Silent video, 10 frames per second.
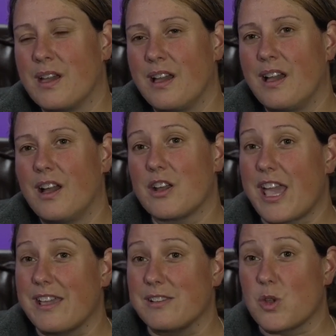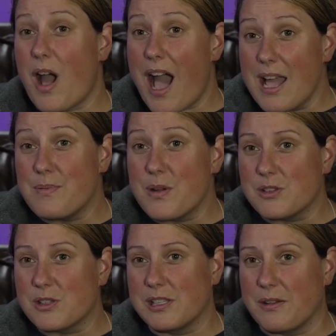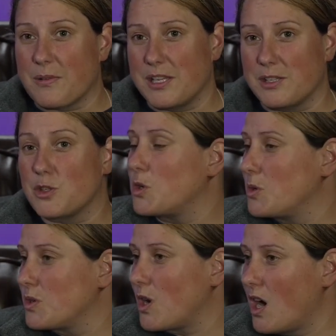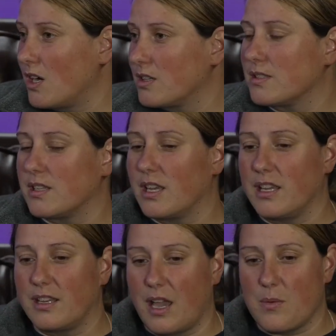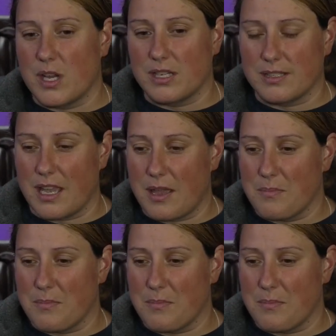Okay, so I personally raised 2 dogs, and I want to say both